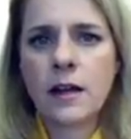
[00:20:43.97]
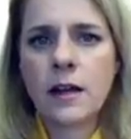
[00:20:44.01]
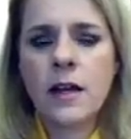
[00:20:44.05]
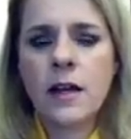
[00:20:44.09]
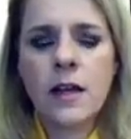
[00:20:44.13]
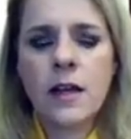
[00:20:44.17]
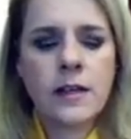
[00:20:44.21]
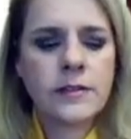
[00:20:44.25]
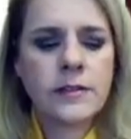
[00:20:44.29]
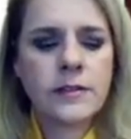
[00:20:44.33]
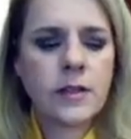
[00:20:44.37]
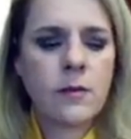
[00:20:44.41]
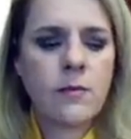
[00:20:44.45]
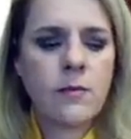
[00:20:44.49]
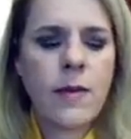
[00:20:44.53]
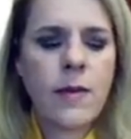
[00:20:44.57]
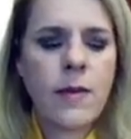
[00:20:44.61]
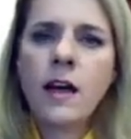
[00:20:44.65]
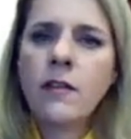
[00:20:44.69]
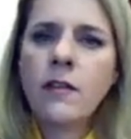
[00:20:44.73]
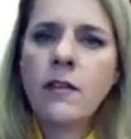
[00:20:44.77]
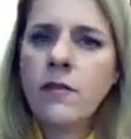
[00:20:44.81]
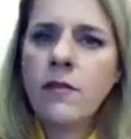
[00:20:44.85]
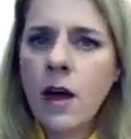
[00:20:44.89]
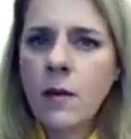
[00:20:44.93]
So
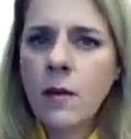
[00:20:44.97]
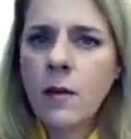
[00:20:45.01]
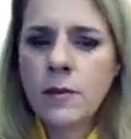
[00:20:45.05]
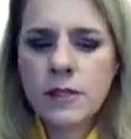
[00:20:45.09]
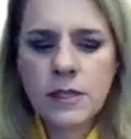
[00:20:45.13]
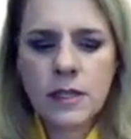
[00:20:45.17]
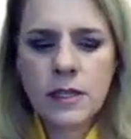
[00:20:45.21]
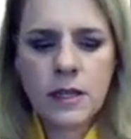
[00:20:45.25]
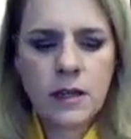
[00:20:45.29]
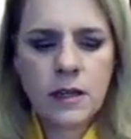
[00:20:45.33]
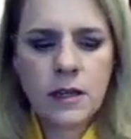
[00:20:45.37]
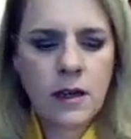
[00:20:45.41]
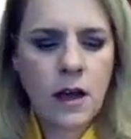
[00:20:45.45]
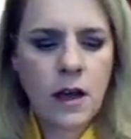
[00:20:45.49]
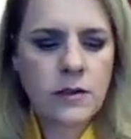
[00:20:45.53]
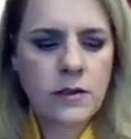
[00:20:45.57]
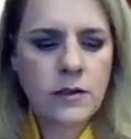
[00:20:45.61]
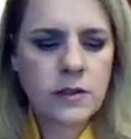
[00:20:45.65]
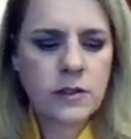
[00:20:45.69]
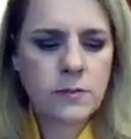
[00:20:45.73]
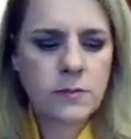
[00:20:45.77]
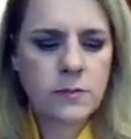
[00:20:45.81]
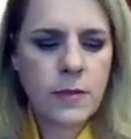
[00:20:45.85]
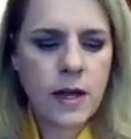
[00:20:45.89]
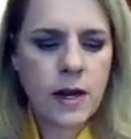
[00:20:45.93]
mild vomiting
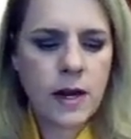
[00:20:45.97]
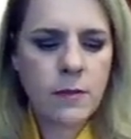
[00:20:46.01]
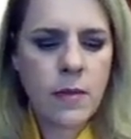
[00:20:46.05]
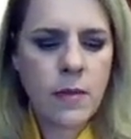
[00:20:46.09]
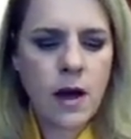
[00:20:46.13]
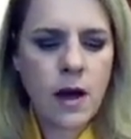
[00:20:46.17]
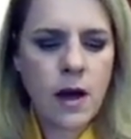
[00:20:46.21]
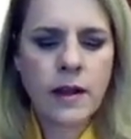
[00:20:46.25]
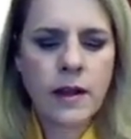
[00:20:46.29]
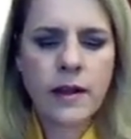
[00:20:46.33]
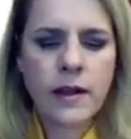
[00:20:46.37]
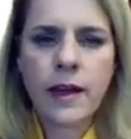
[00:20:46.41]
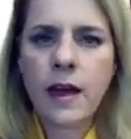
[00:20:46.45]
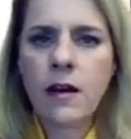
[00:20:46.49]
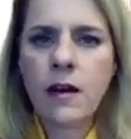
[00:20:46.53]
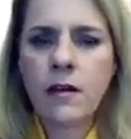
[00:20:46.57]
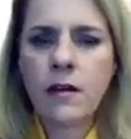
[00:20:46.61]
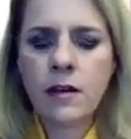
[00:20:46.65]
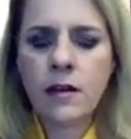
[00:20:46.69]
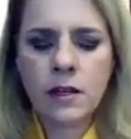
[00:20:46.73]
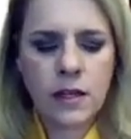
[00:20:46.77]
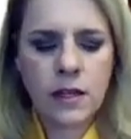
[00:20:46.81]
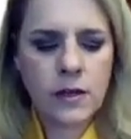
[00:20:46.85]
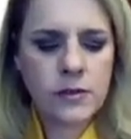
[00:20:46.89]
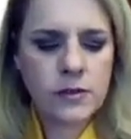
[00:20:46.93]
causes metabolic
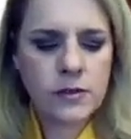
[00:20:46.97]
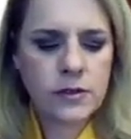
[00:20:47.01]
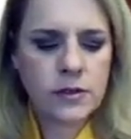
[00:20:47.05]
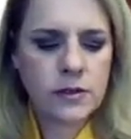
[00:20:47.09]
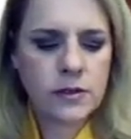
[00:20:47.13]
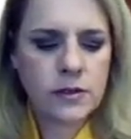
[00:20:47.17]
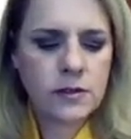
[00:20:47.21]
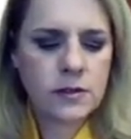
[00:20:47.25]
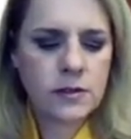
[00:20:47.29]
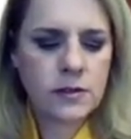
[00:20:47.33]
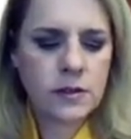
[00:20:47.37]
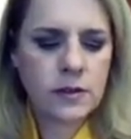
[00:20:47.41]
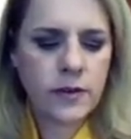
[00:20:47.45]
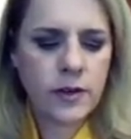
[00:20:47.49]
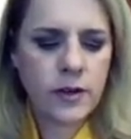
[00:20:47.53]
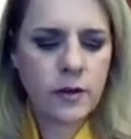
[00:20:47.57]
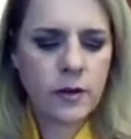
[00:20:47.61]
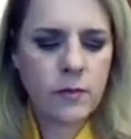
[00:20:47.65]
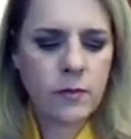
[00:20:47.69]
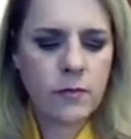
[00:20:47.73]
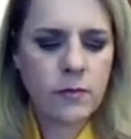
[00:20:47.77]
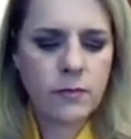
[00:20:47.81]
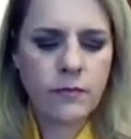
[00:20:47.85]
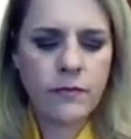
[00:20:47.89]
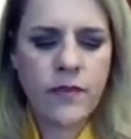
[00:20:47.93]
alkalosis. Severe
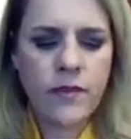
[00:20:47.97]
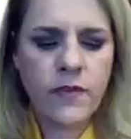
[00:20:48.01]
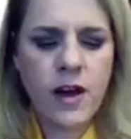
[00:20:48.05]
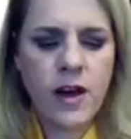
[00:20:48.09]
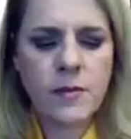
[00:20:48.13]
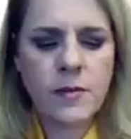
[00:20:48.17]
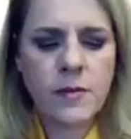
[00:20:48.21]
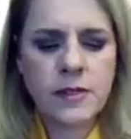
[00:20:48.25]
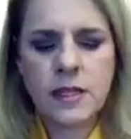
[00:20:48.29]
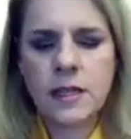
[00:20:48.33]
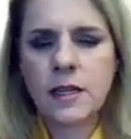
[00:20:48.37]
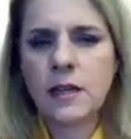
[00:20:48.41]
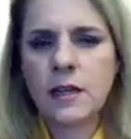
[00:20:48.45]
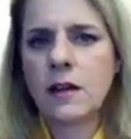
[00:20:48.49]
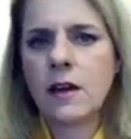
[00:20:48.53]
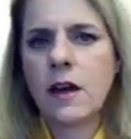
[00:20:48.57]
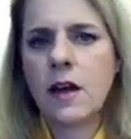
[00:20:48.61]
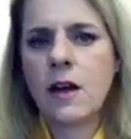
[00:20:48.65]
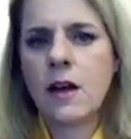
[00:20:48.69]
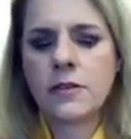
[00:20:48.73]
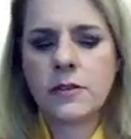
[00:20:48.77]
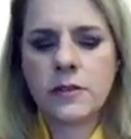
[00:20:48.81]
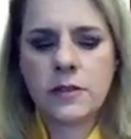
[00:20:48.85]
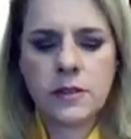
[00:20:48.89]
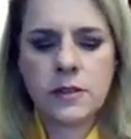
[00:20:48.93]
vomiting
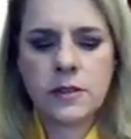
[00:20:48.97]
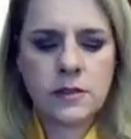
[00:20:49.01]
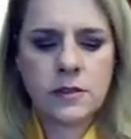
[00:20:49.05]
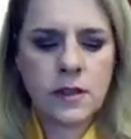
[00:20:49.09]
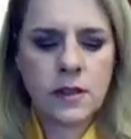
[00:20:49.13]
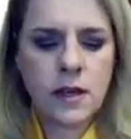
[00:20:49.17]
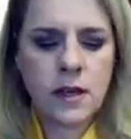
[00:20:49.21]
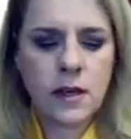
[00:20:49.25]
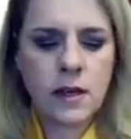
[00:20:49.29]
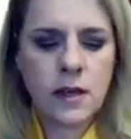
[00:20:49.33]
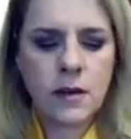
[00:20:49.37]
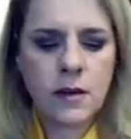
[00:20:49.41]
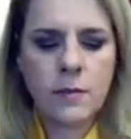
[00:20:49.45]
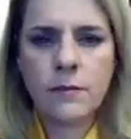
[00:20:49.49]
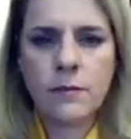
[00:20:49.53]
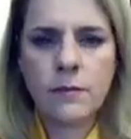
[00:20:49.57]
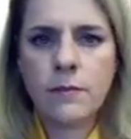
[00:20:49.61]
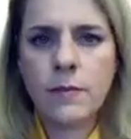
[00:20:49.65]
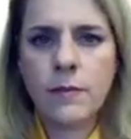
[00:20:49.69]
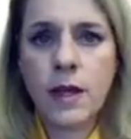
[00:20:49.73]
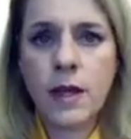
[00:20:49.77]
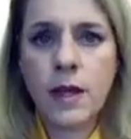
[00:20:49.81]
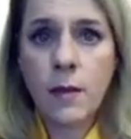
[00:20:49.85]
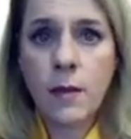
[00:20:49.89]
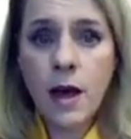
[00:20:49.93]
causes
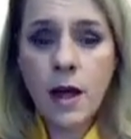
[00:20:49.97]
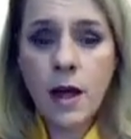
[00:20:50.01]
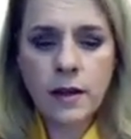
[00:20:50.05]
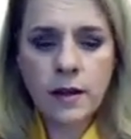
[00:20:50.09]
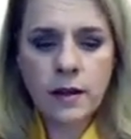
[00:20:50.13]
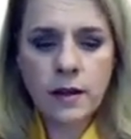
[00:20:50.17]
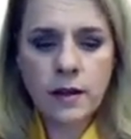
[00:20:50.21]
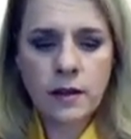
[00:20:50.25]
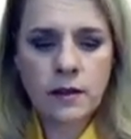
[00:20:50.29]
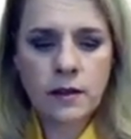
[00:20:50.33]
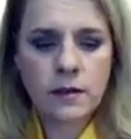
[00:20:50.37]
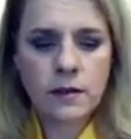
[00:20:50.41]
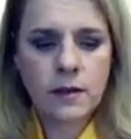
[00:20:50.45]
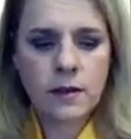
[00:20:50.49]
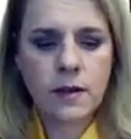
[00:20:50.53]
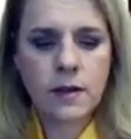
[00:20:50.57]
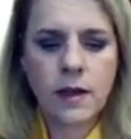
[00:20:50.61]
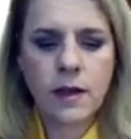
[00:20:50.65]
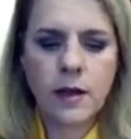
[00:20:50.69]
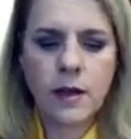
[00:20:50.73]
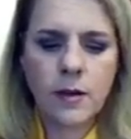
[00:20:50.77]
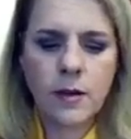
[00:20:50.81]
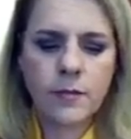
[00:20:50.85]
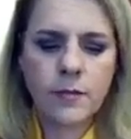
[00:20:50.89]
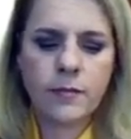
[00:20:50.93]
metabolic
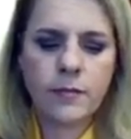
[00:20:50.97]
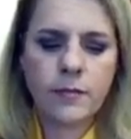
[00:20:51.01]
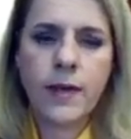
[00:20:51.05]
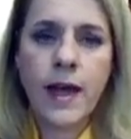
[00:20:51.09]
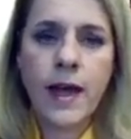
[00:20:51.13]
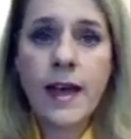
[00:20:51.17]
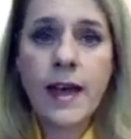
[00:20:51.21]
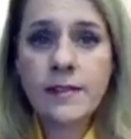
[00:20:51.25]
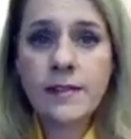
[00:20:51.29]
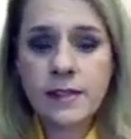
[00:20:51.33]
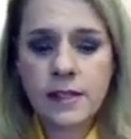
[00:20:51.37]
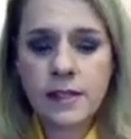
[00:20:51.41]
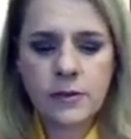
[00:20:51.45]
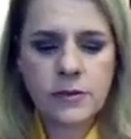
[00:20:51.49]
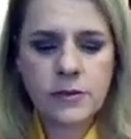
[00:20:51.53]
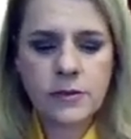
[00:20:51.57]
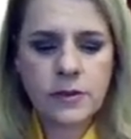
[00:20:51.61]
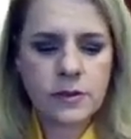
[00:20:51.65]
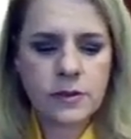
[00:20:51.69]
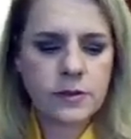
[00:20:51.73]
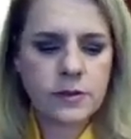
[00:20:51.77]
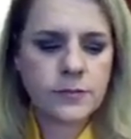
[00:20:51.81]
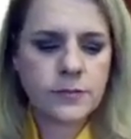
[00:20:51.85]
acidosis.